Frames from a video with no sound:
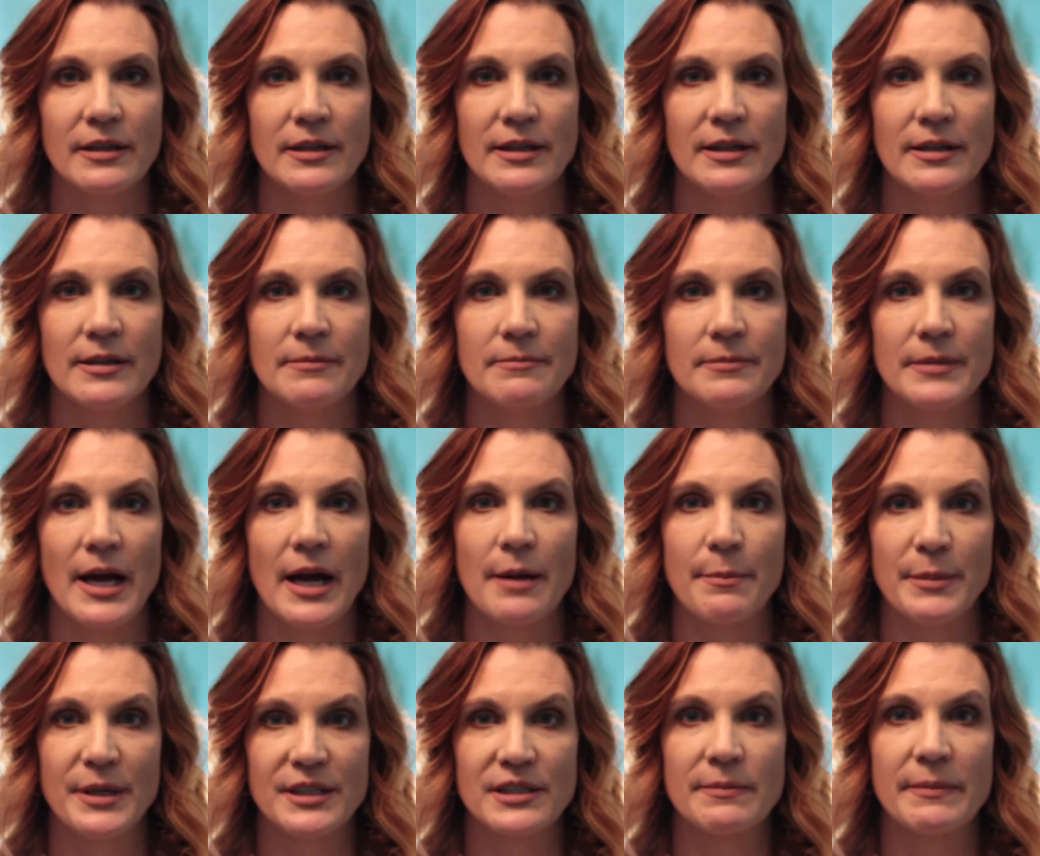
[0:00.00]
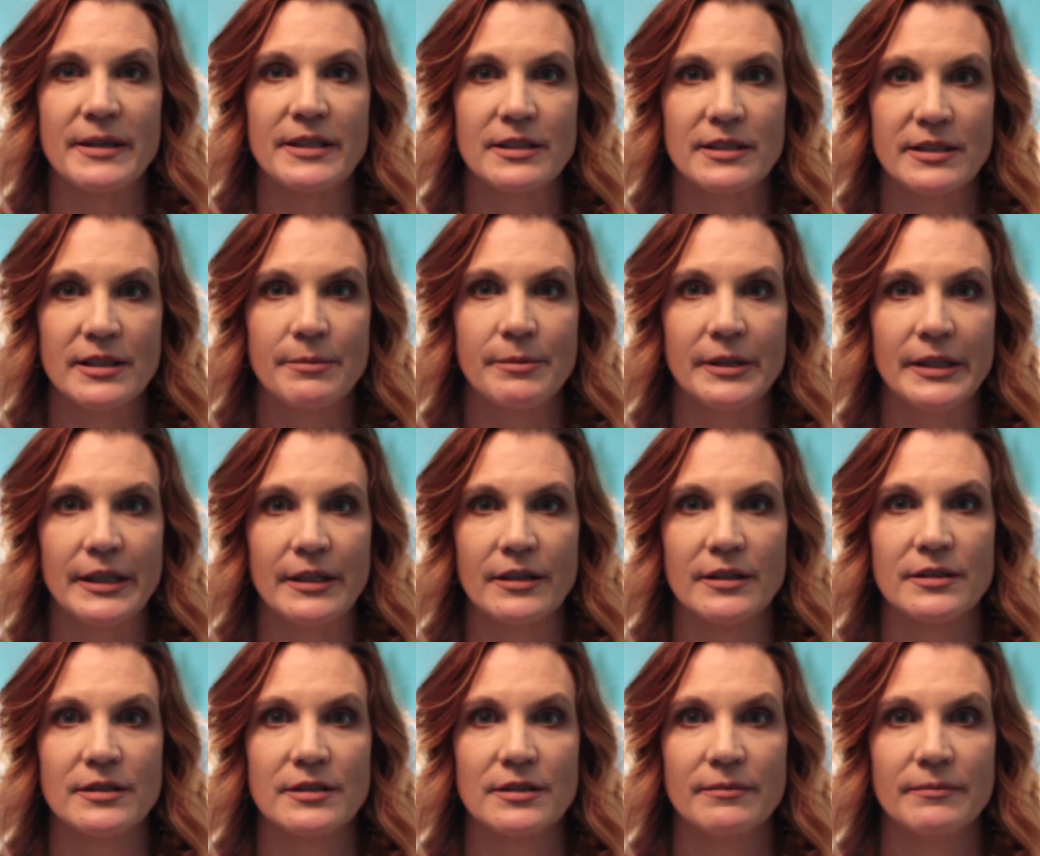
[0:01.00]
I miss my
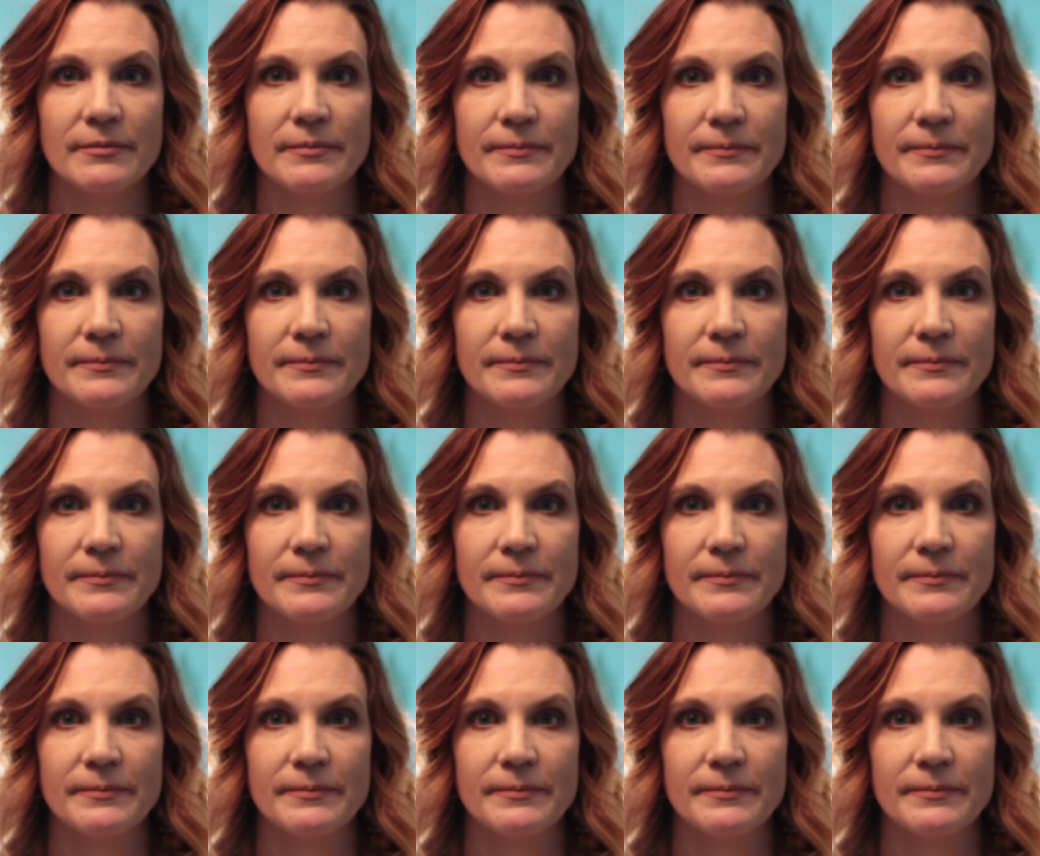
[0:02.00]
siblings